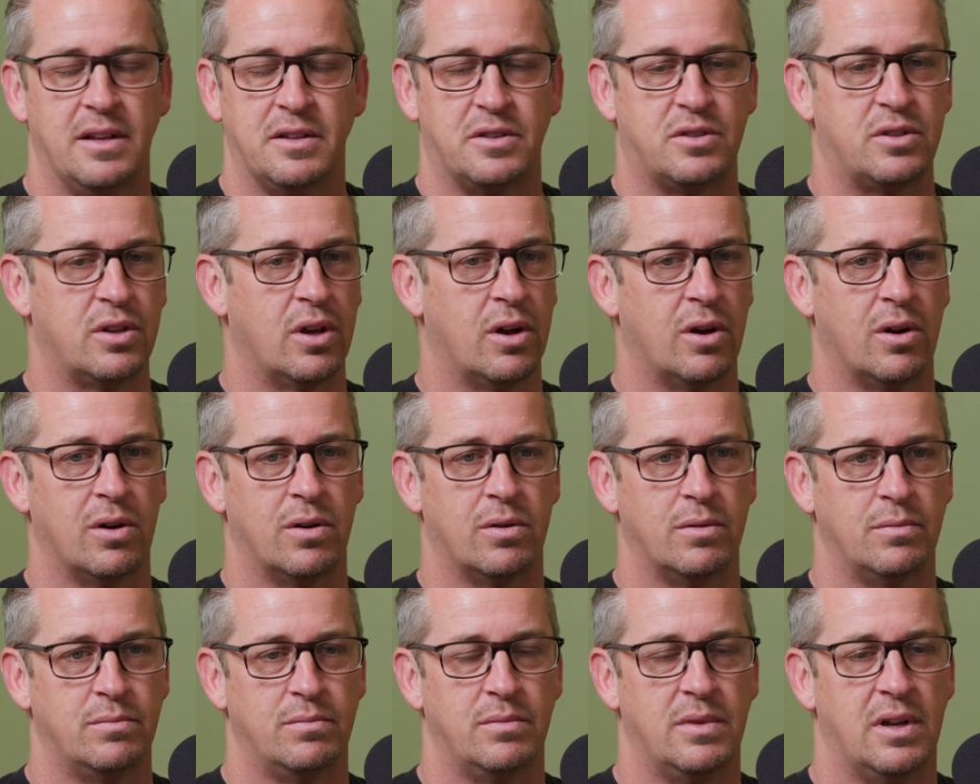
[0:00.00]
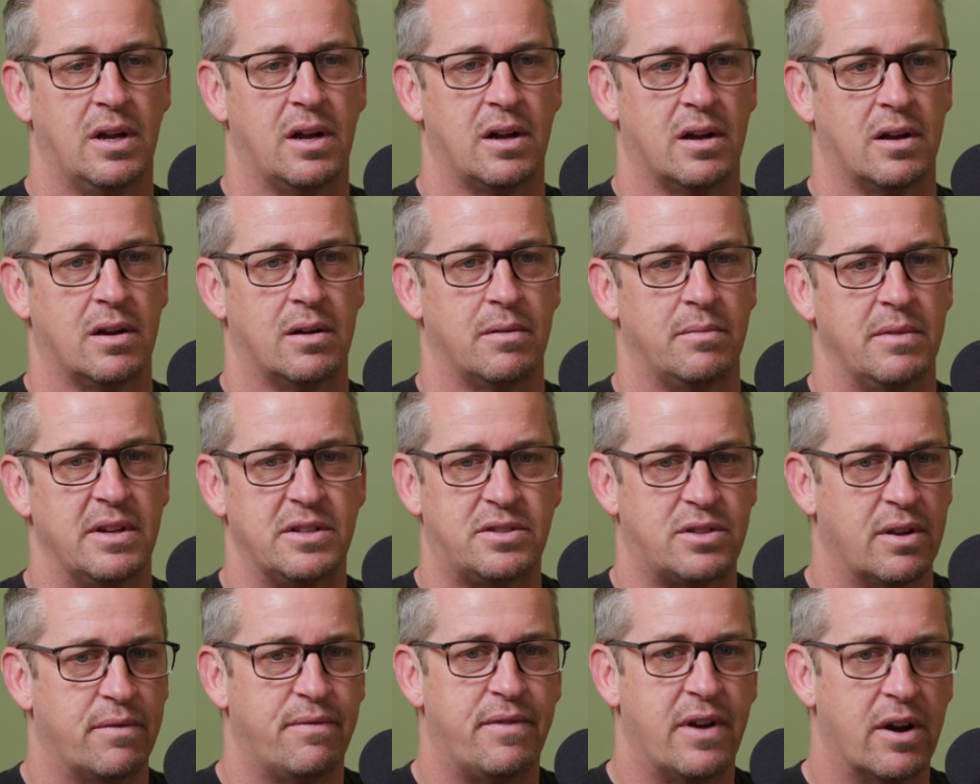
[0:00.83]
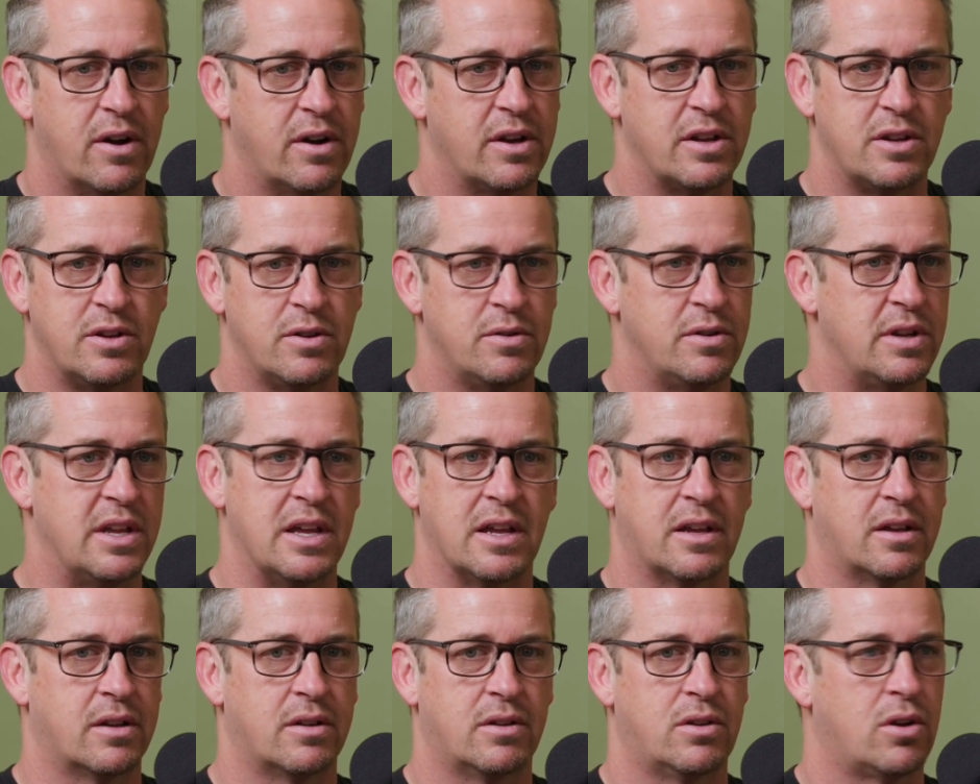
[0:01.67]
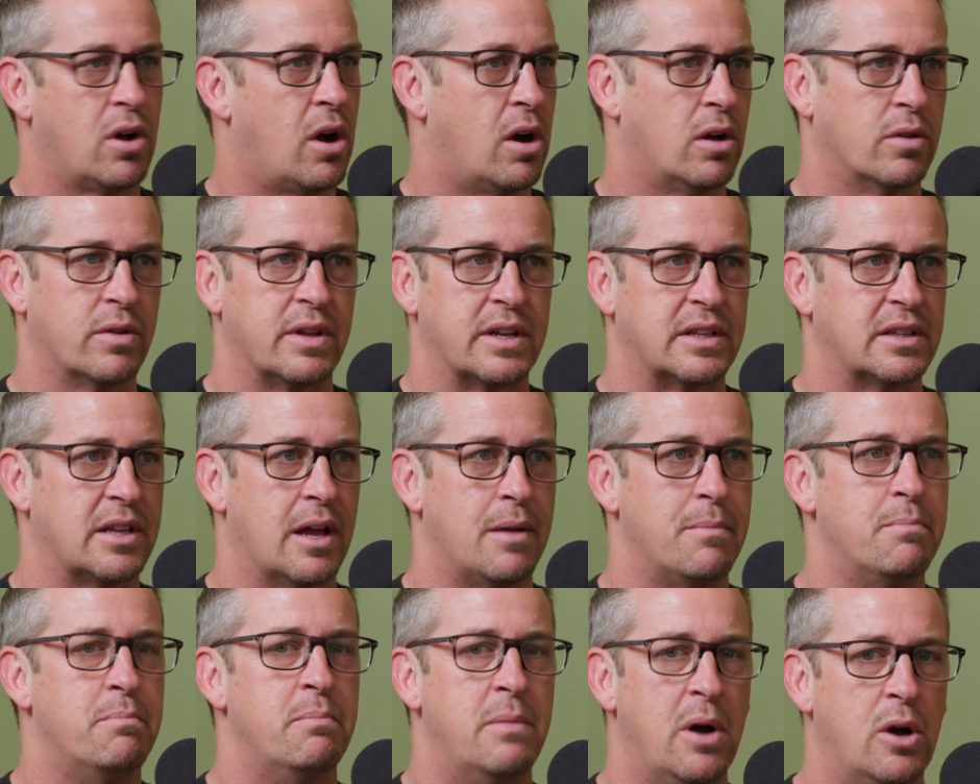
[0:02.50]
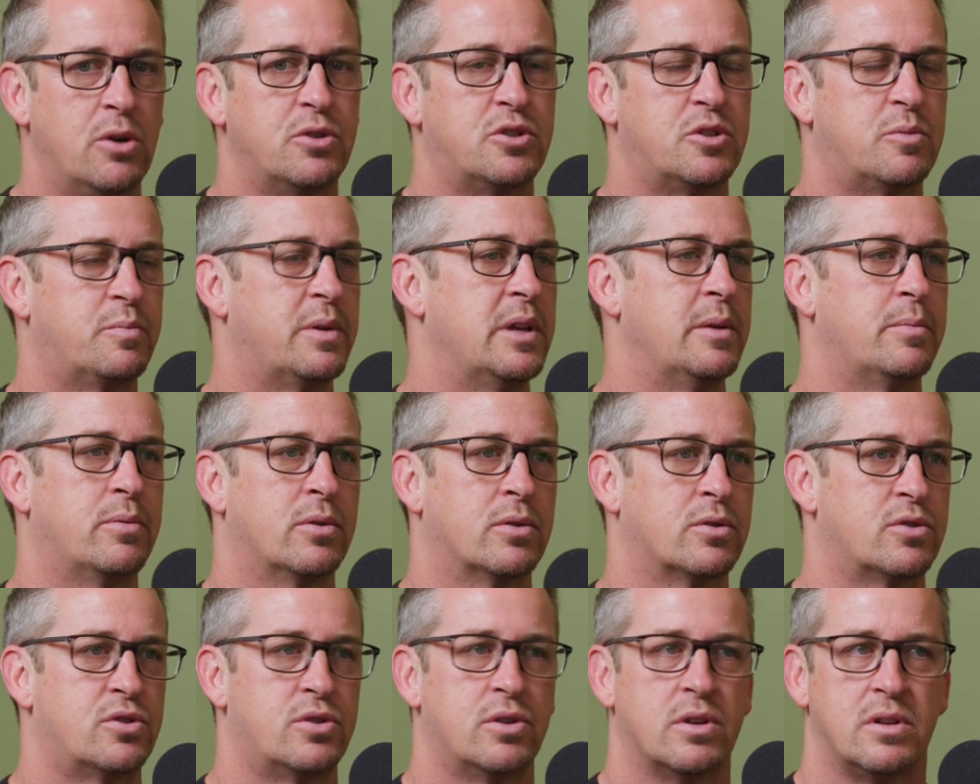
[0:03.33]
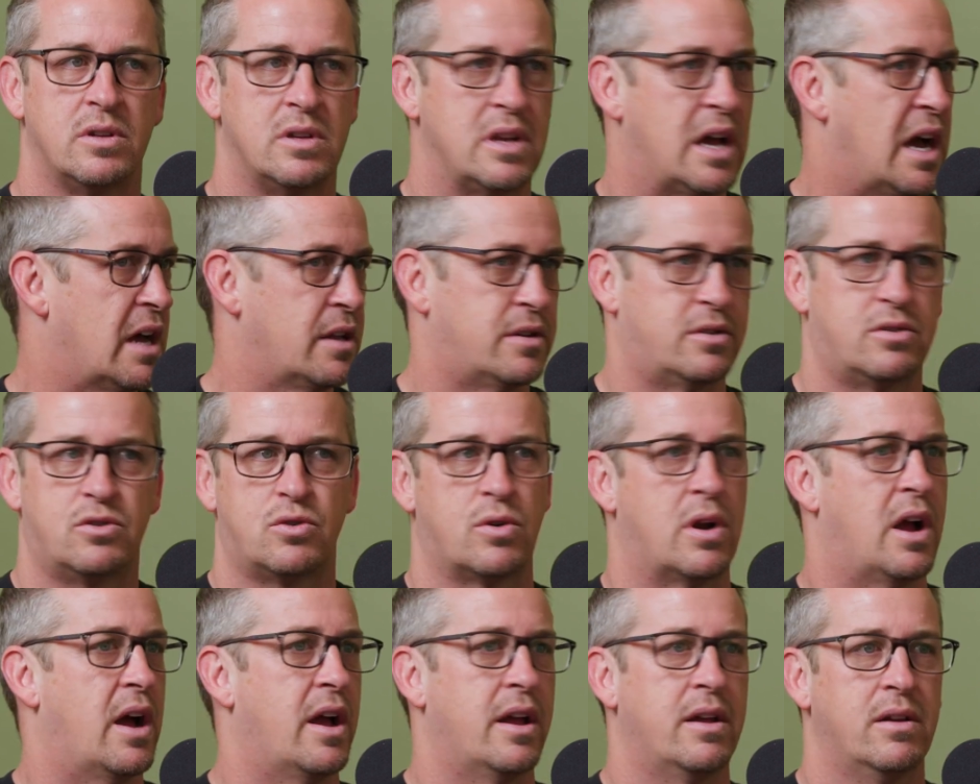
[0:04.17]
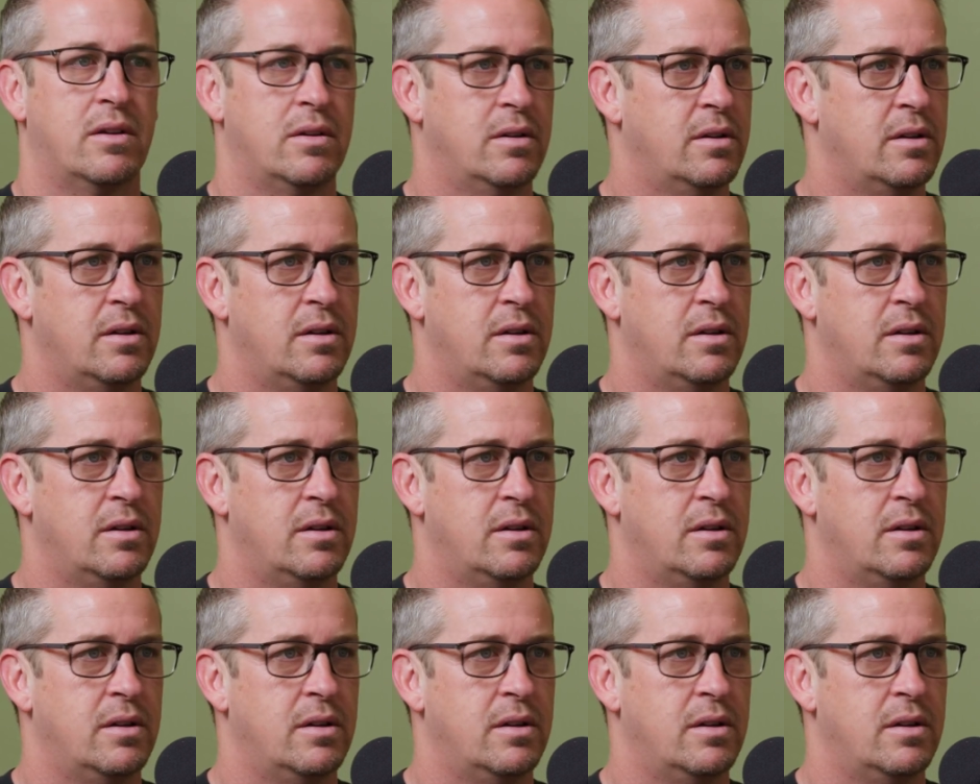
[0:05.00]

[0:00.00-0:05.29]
so it's a very unique calling that most people should not try.